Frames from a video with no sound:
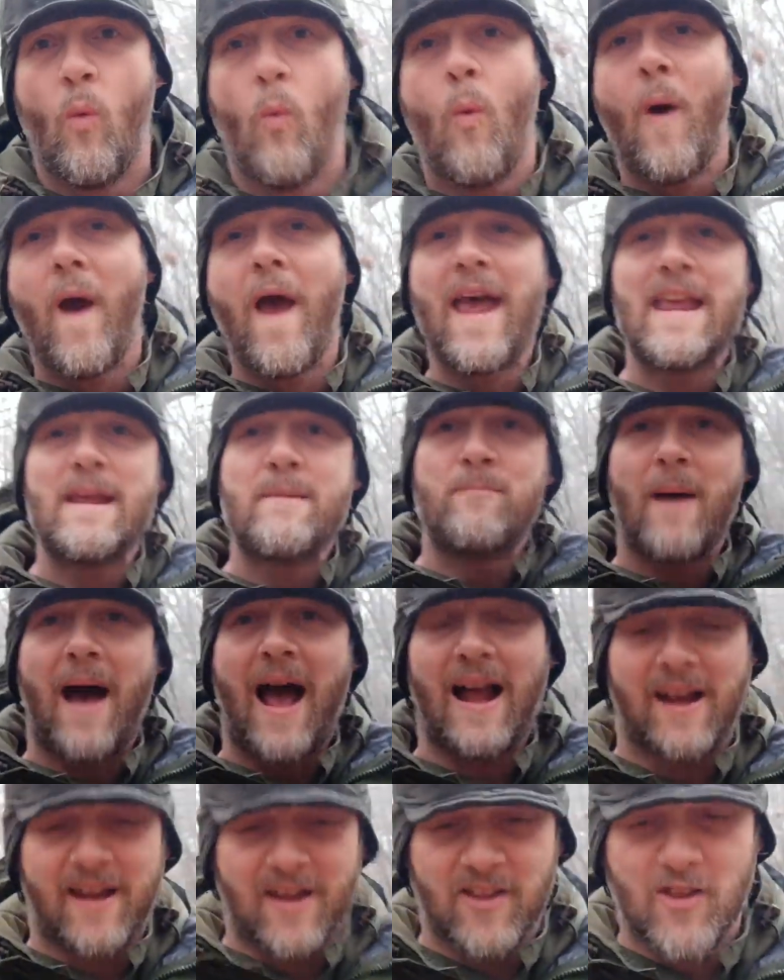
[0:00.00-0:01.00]
Way
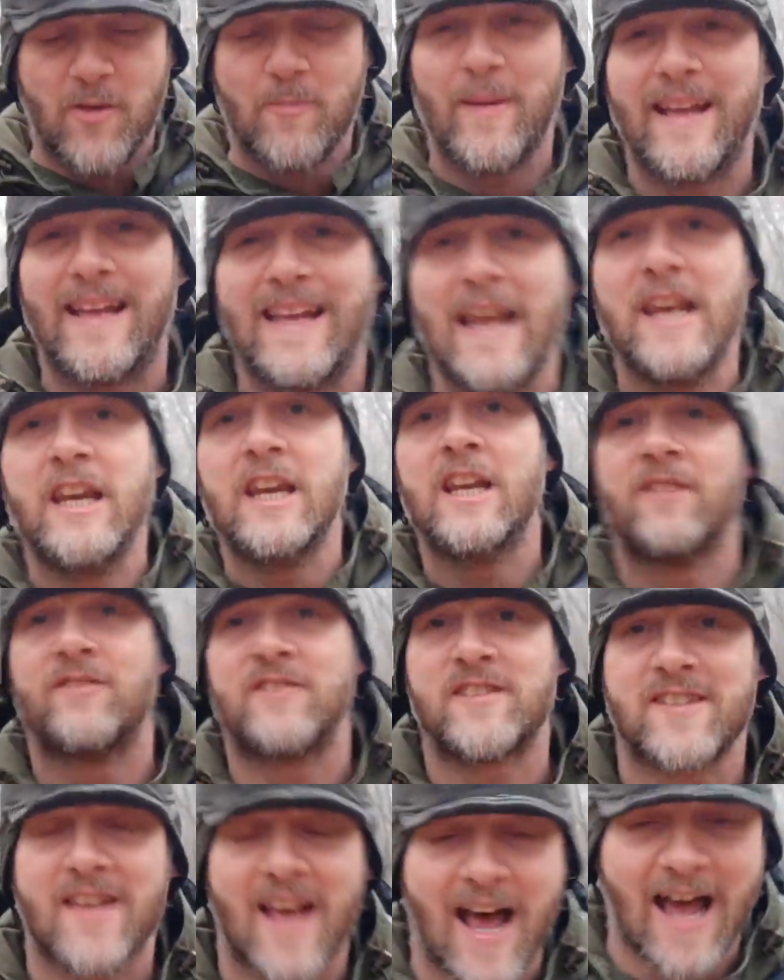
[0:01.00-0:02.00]
back at the beginning of
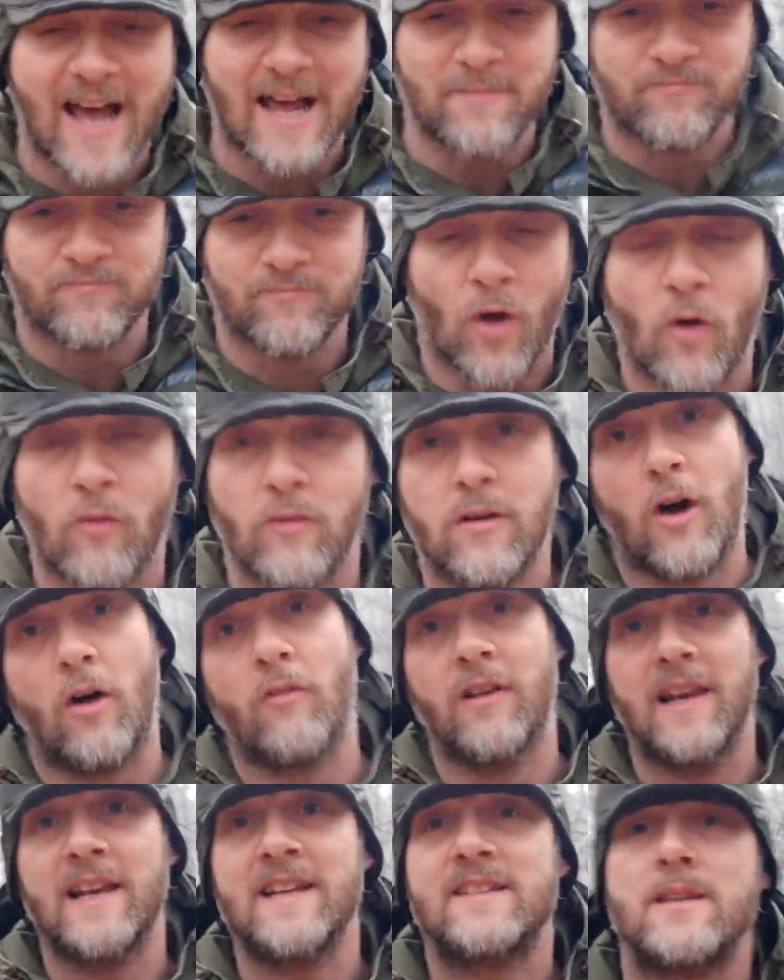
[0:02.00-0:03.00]
time, or, or
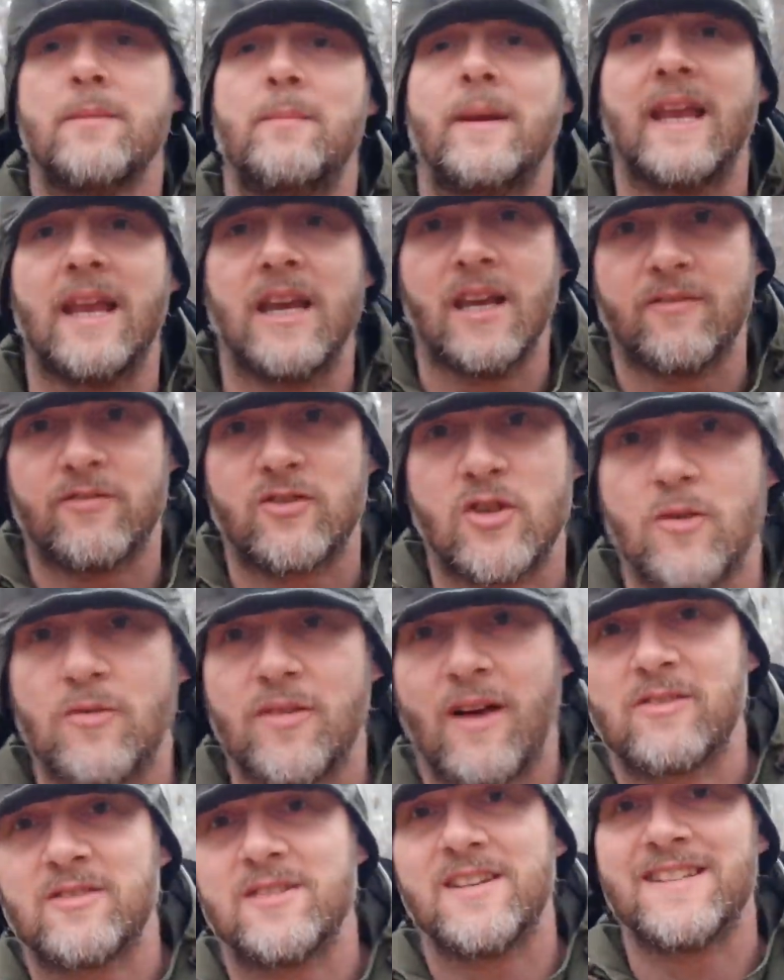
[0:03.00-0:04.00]
at least the beginning of
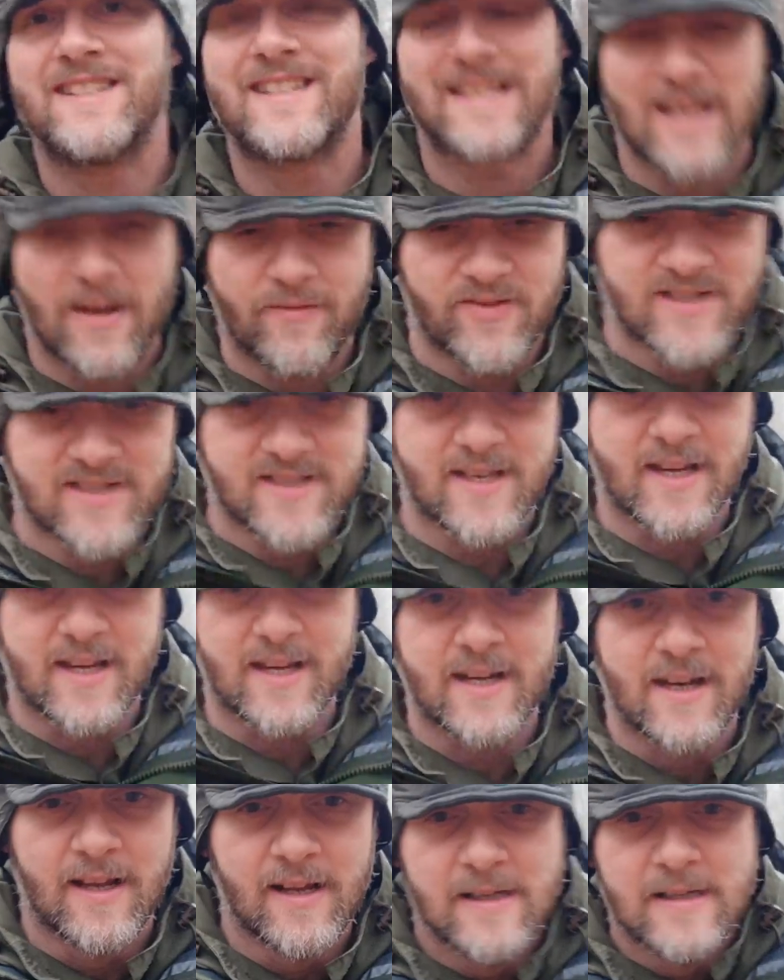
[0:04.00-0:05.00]

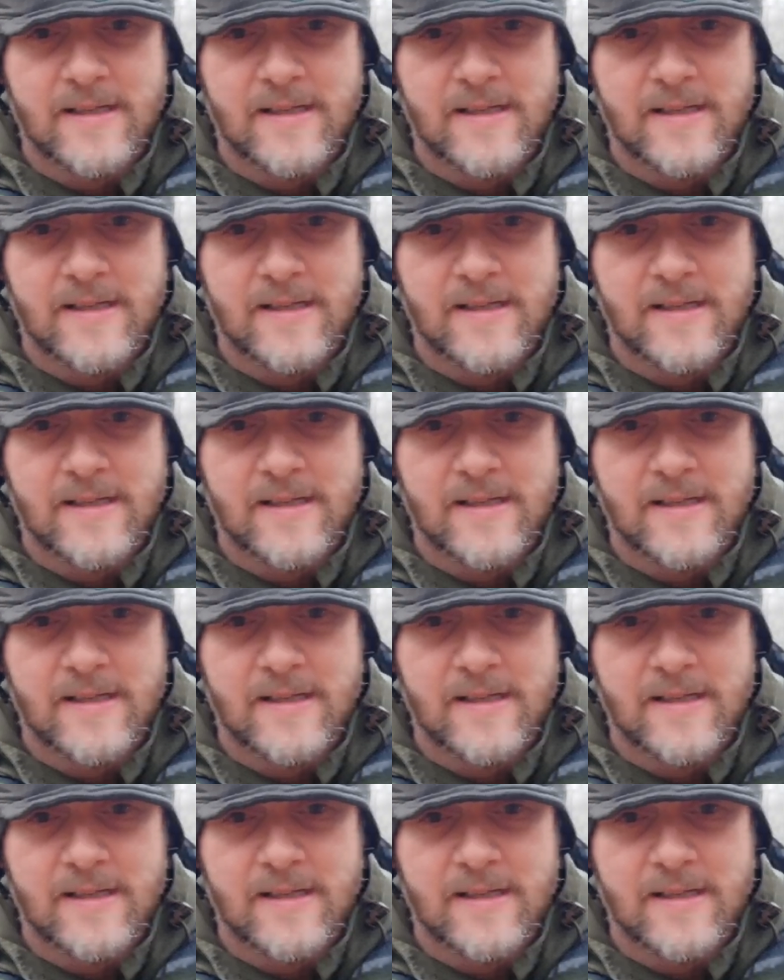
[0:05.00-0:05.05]
2017,